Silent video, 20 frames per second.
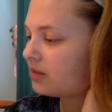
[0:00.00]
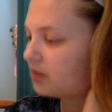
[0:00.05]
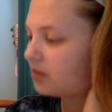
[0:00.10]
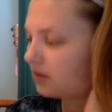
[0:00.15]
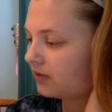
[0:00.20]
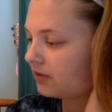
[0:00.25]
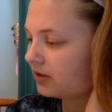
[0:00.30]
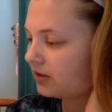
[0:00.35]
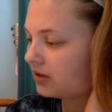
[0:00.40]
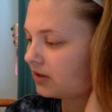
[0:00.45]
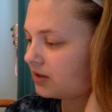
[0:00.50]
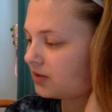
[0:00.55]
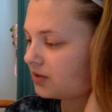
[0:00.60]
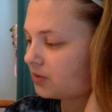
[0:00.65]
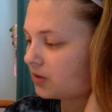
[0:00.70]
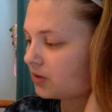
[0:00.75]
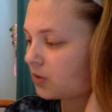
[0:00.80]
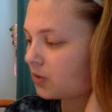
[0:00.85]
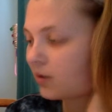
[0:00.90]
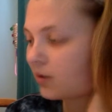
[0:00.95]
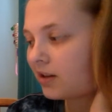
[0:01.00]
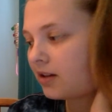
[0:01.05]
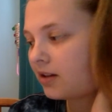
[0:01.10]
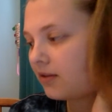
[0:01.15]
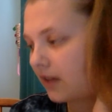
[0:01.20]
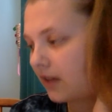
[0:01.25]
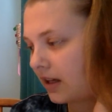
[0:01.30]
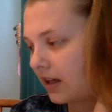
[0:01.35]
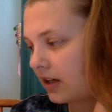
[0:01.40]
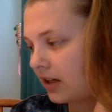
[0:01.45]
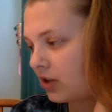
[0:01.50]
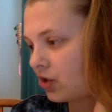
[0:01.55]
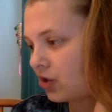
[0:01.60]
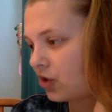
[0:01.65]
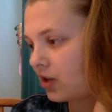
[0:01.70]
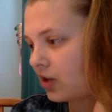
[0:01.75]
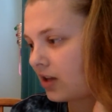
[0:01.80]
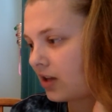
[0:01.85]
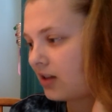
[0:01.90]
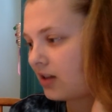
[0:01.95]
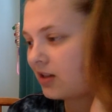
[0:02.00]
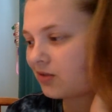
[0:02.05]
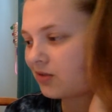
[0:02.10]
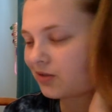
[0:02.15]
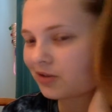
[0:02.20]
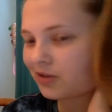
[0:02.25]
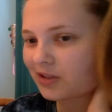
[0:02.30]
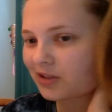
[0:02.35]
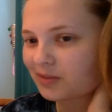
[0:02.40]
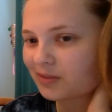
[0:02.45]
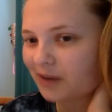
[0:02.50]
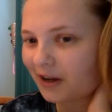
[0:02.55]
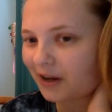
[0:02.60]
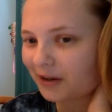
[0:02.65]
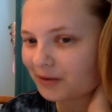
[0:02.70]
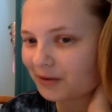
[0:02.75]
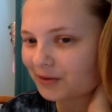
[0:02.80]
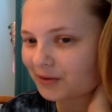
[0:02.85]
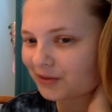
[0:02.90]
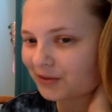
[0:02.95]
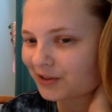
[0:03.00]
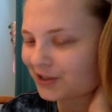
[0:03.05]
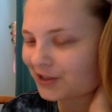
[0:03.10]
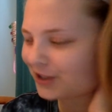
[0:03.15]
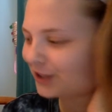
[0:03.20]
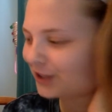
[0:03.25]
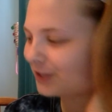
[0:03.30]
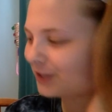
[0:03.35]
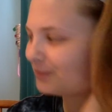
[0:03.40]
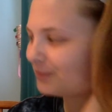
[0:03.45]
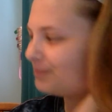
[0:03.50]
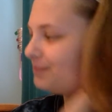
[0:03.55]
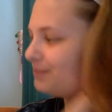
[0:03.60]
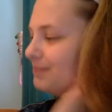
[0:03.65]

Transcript: puffiness would quickly vanish and his real smile would return.